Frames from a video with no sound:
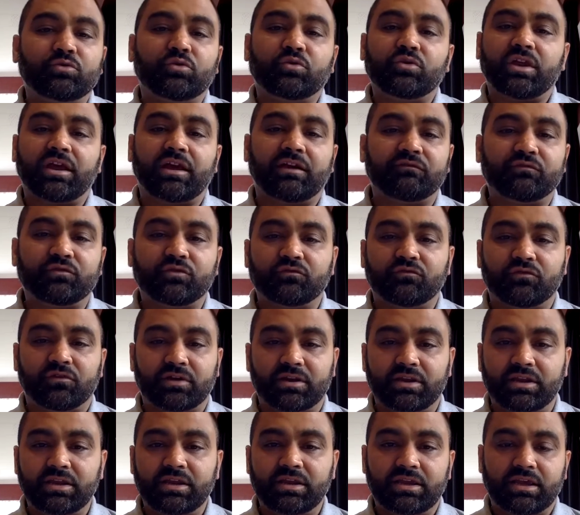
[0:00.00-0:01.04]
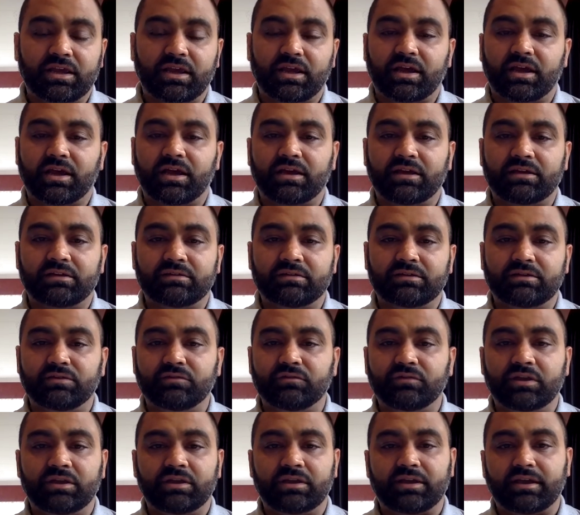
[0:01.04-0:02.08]
you don't have to worry.
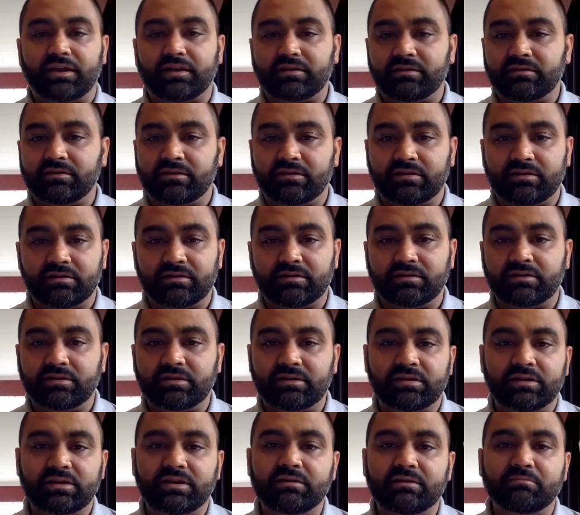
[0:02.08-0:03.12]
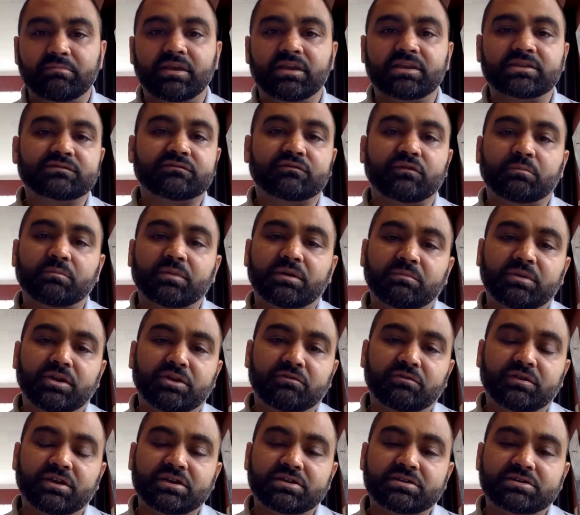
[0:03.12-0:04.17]
You will get the emails from
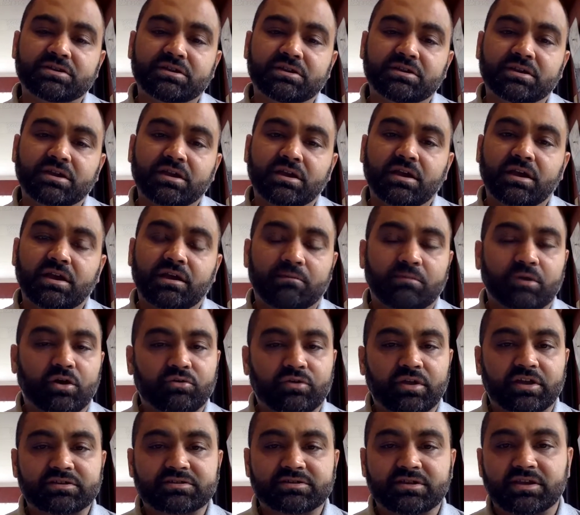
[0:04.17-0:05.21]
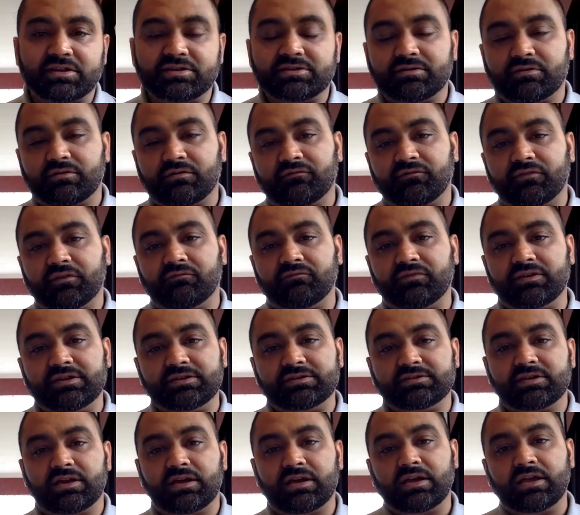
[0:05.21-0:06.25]
immigration about extension of the
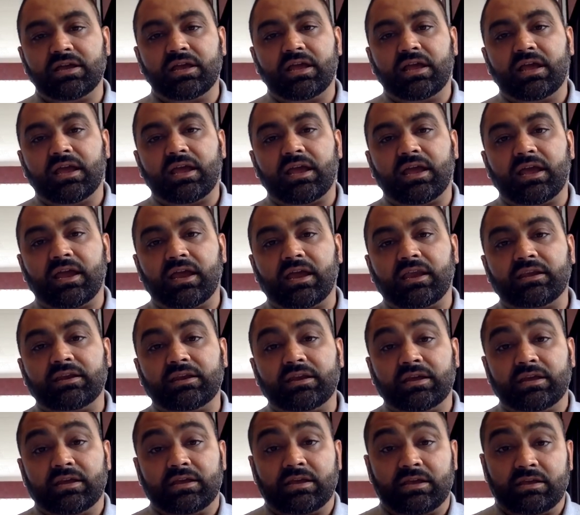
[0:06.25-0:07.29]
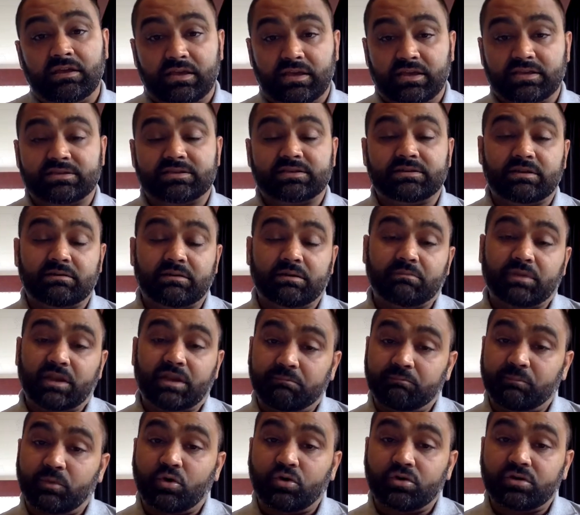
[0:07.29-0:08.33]
visa. And yes, the
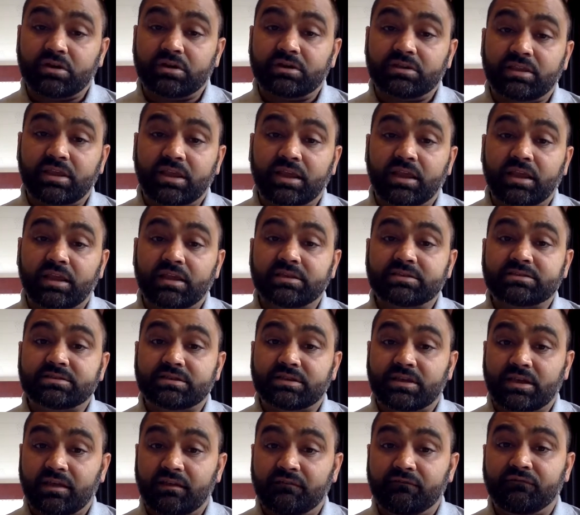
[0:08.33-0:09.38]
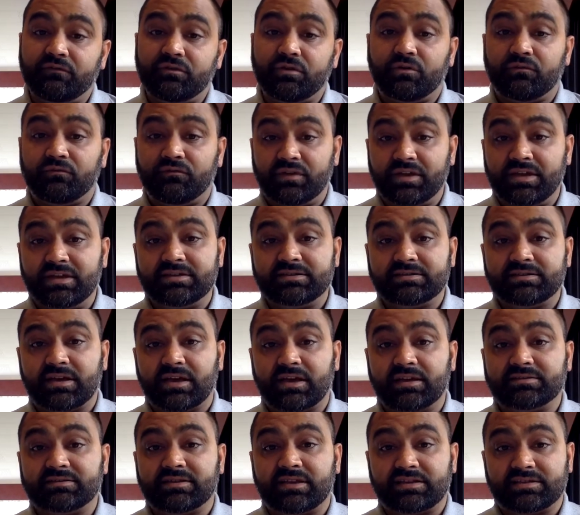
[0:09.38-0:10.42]
important thing is if your
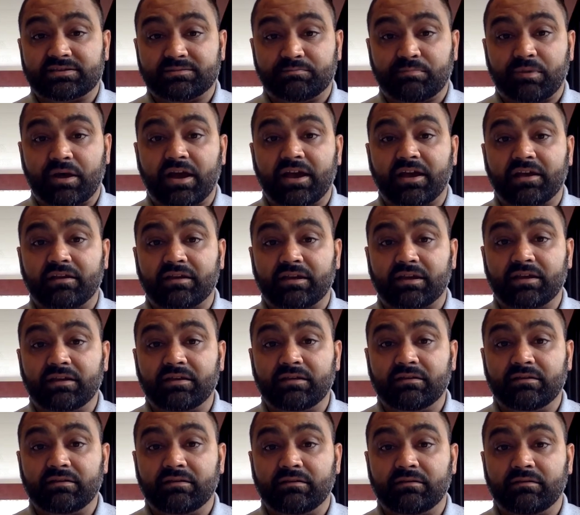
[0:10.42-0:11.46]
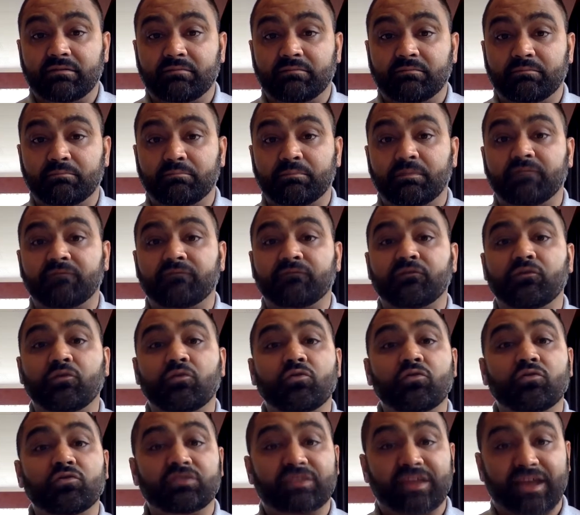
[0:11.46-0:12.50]
visa is expiring
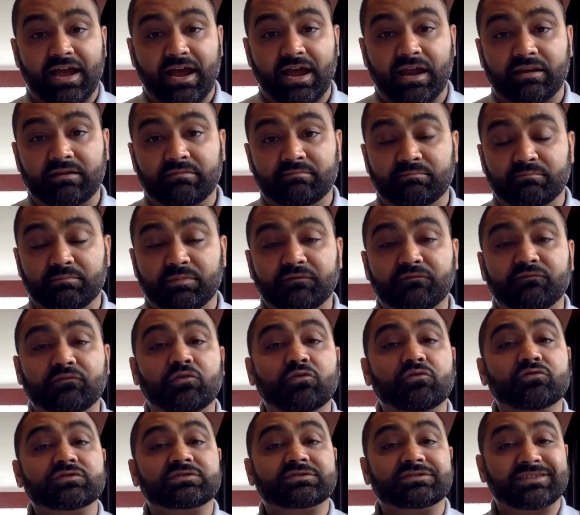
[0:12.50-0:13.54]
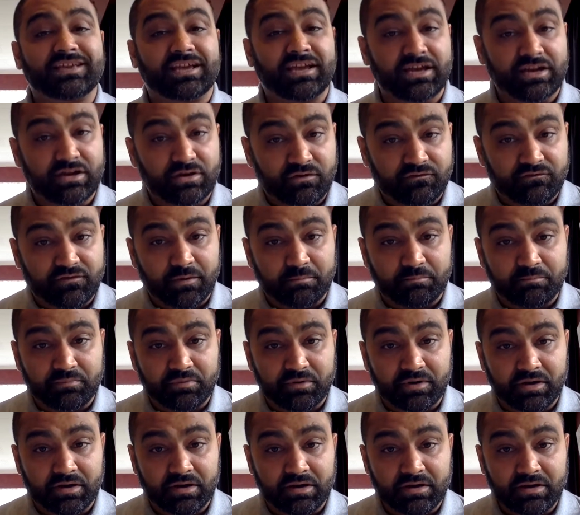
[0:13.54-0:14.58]
before that, before 2nd of
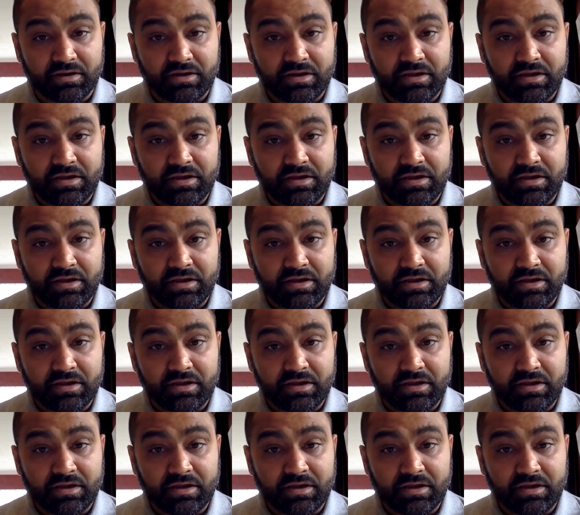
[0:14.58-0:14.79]
April,